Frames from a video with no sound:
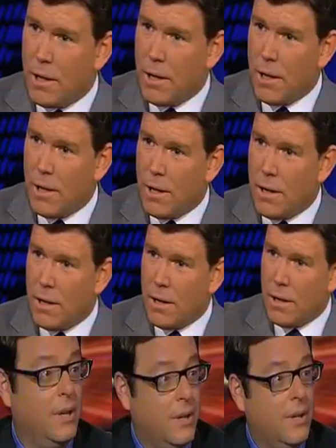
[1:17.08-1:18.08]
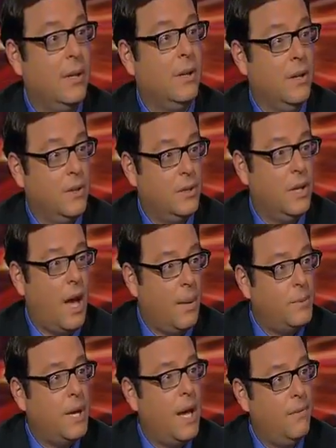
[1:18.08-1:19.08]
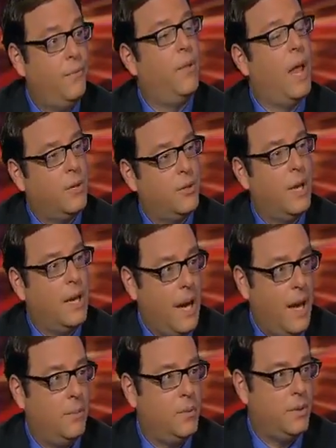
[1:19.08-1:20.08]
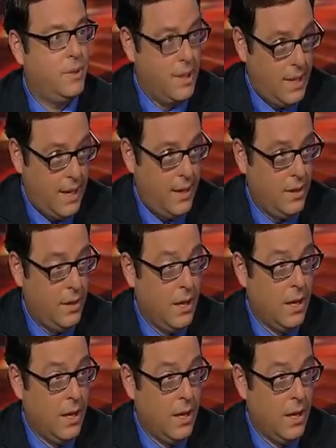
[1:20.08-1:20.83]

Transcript: That's what's happening. The top 10 flashlight apps today